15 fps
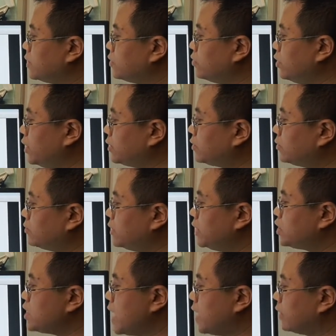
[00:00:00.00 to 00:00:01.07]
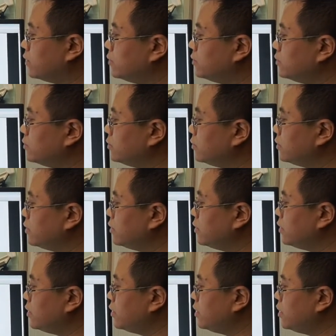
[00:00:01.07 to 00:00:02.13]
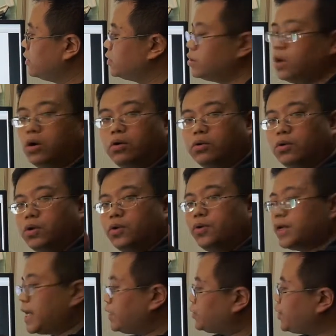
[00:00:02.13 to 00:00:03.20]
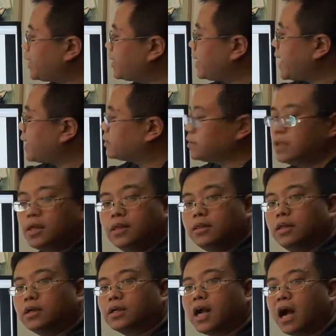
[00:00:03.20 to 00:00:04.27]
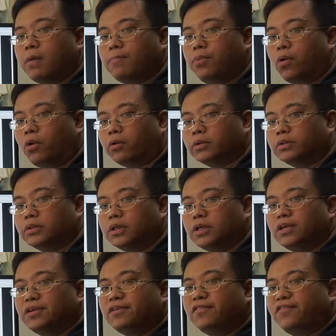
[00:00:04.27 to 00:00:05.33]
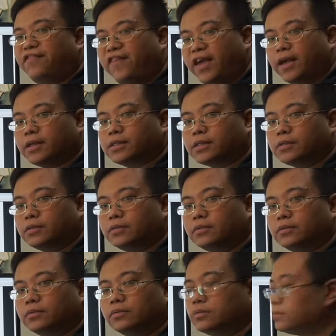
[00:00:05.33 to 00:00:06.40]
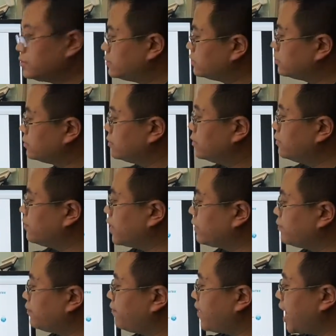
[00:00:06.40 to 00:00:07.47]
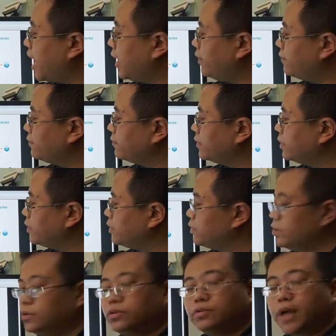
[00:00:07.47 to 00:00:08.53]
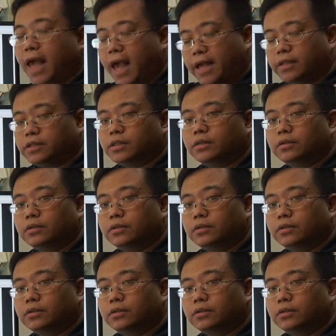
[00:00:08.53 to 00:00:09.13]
Good, it's done. So you can check that the count port fixed from 5 to 8.